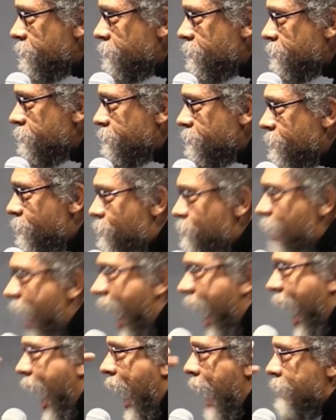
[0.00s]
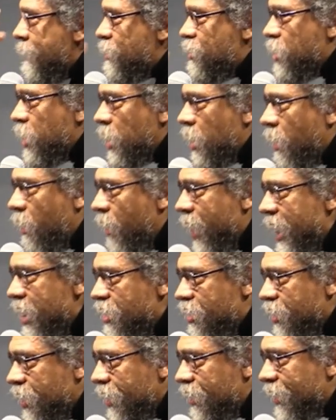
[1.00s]
5
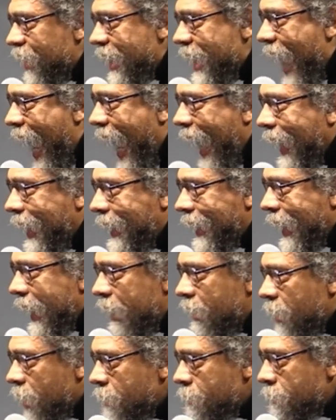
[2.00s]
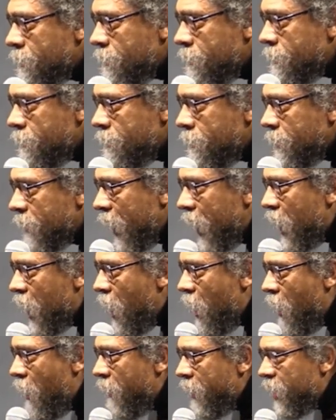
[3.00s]
generations enacted in
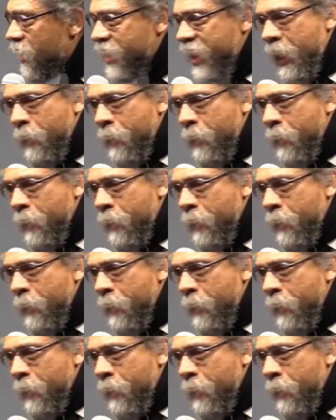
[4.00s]
her attempt to